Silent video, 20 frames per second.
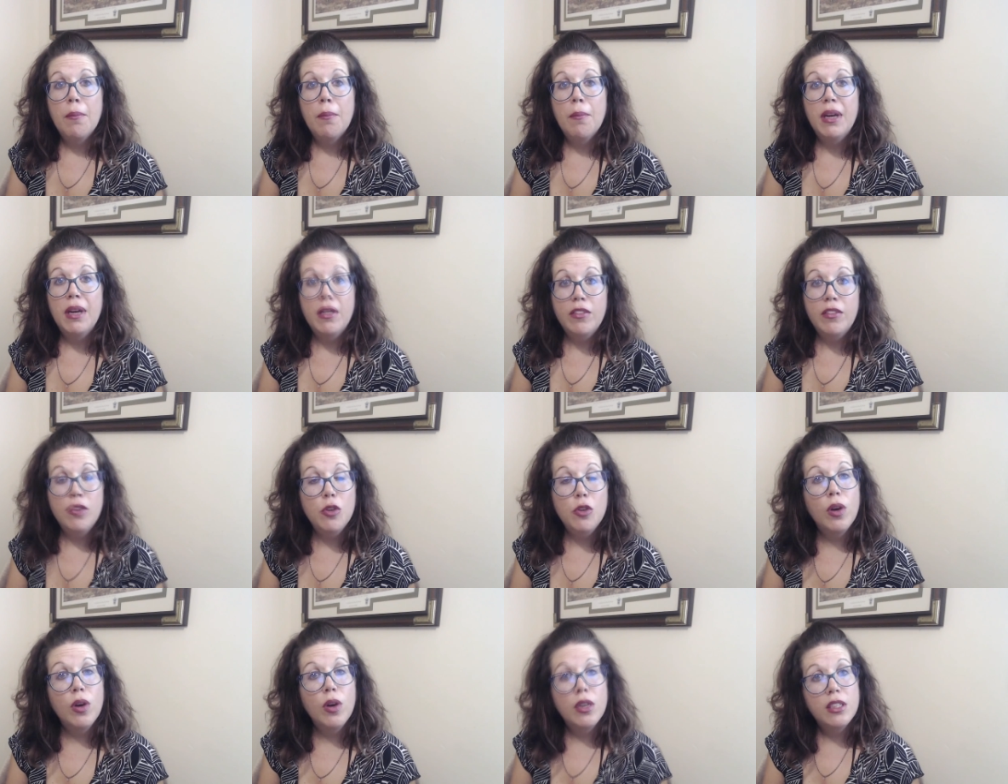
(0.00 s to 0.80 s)
But if
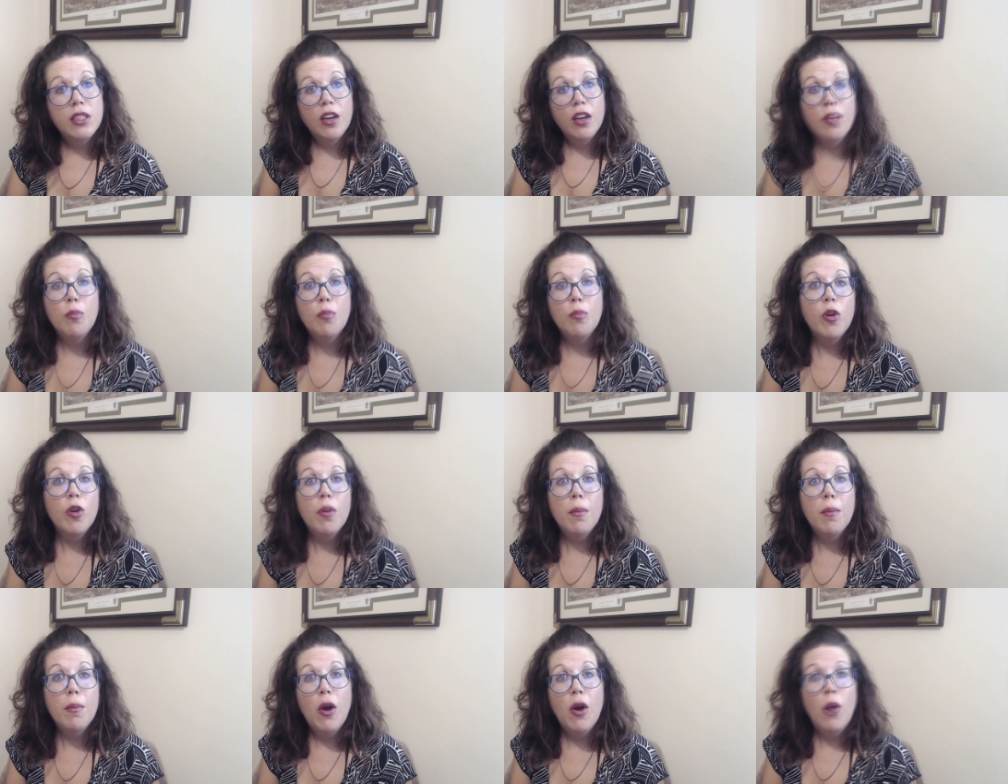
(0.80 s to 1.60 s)
you want to talk more
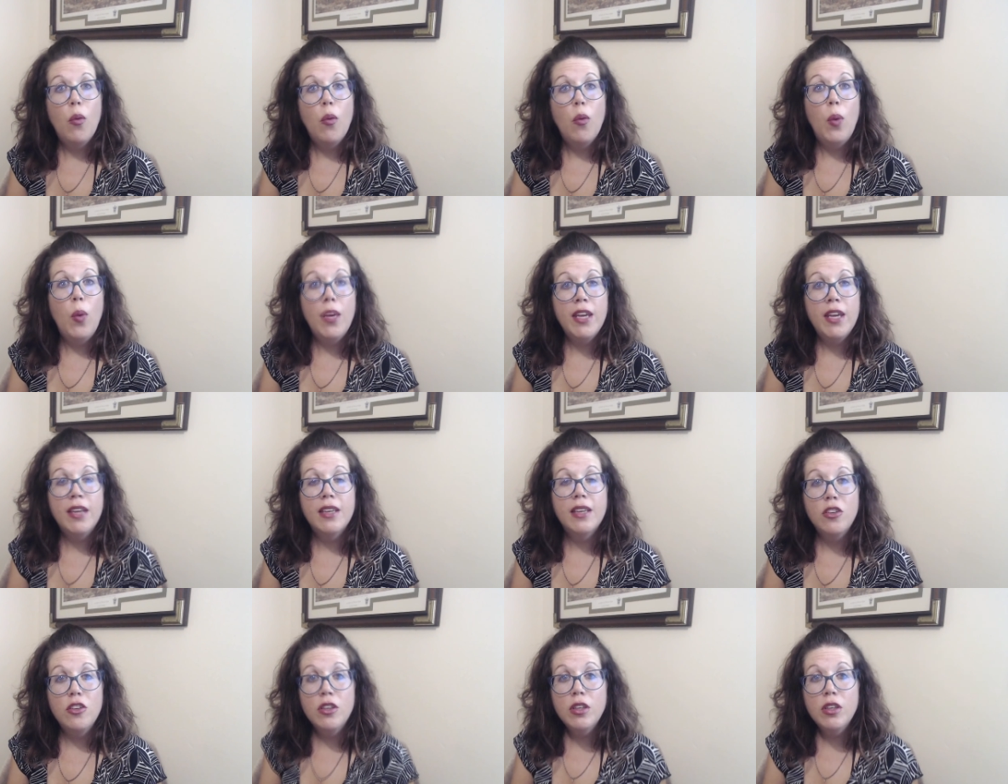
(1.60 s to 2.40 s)
about ways
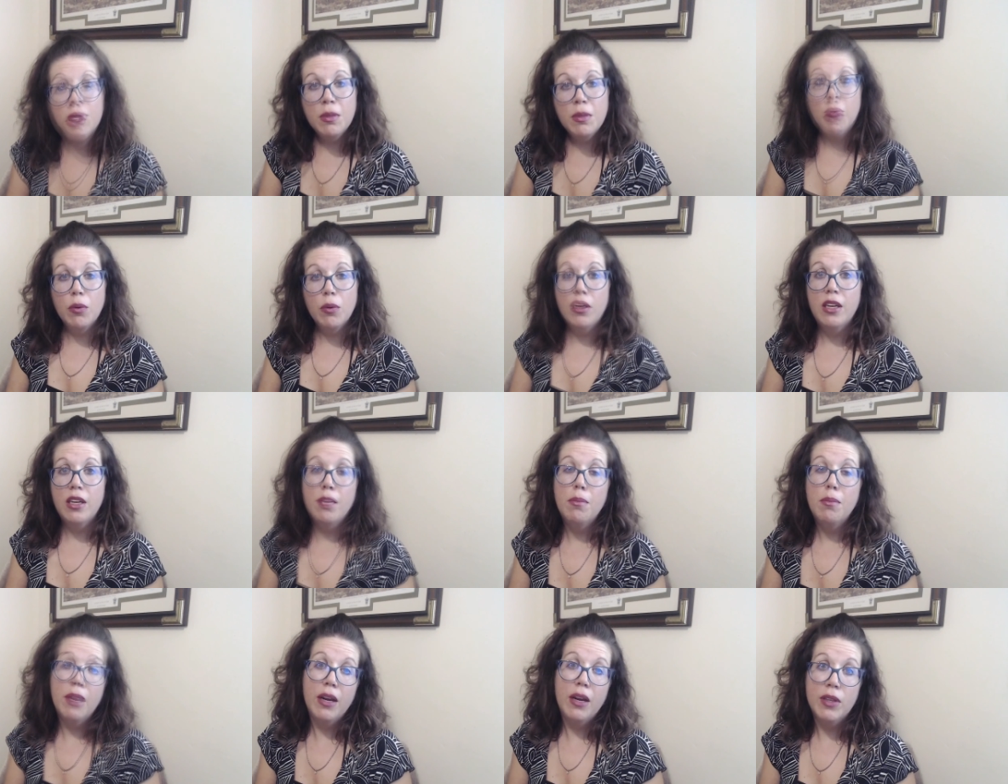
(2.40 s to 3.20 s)
that you can be ready to
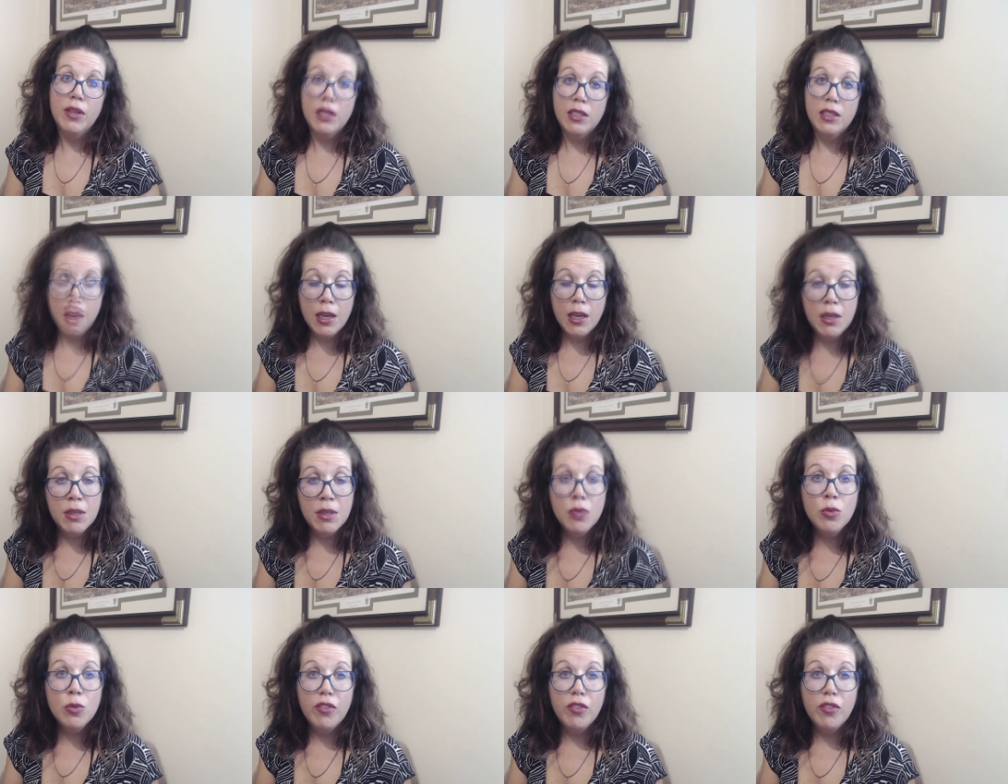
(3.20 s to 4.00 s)
buy when the time
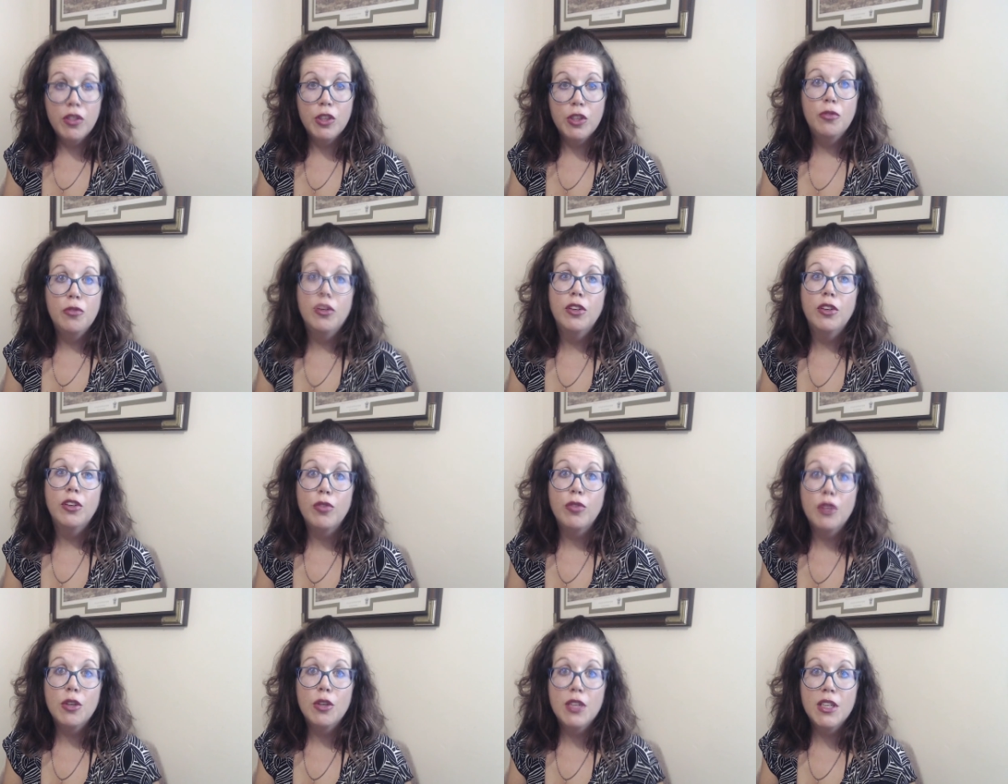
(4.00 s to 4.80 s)
is right for you, feel
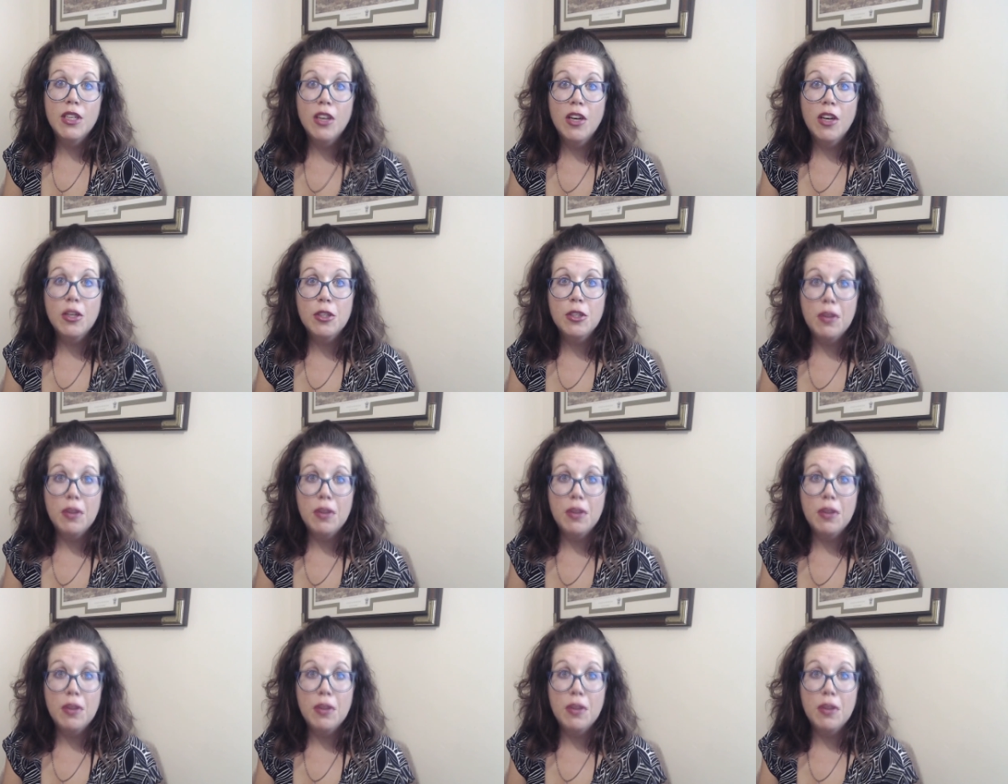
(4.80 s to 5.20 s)
free to reach out